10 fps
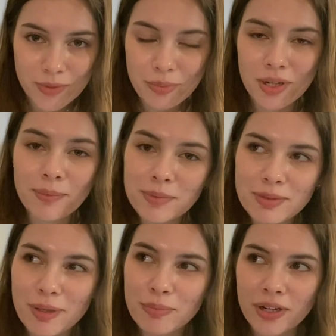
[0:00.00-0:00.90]
The problem is
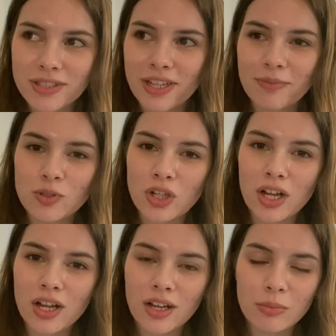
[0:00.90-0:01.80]
my part-time
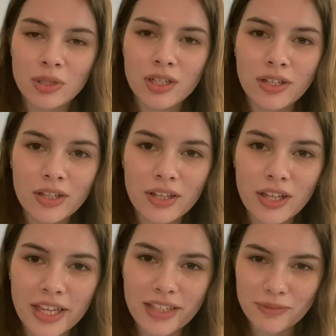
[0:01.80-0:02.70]
job,
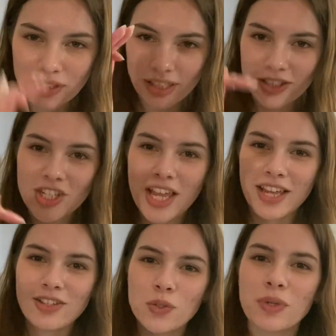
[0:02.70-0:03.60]
it will like
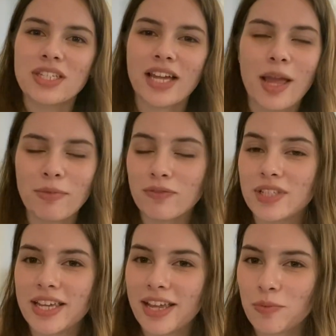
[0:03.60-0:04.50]
change what time of
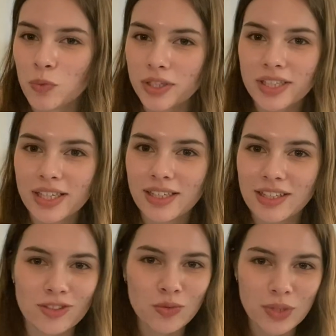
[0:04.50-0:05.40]
day I'm working
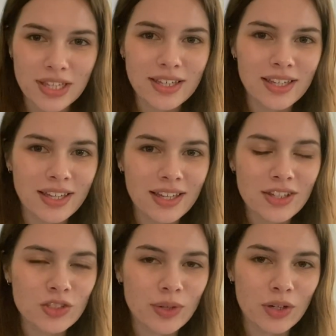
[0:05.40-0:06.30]
each week,
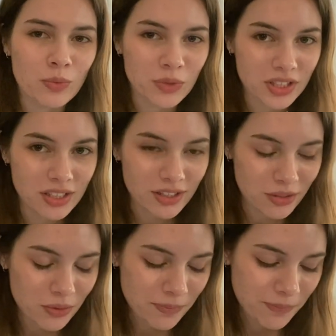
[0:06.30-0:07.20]
so I don't really know.